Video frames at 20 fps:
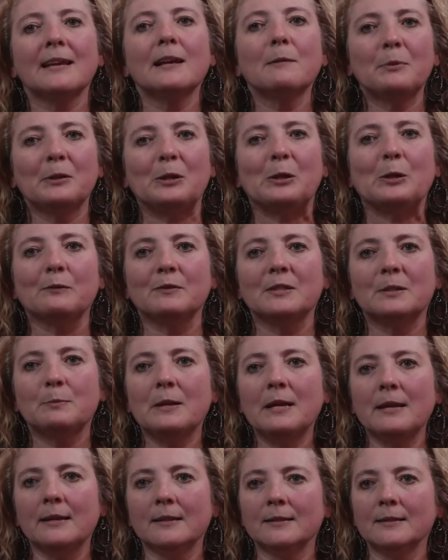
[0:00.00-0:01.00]
up a lot of
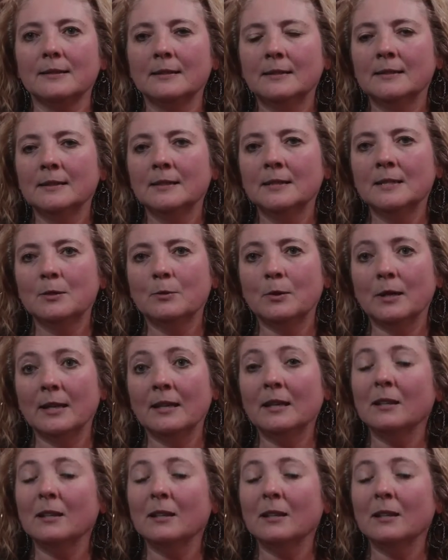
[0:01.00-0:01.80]
space, right?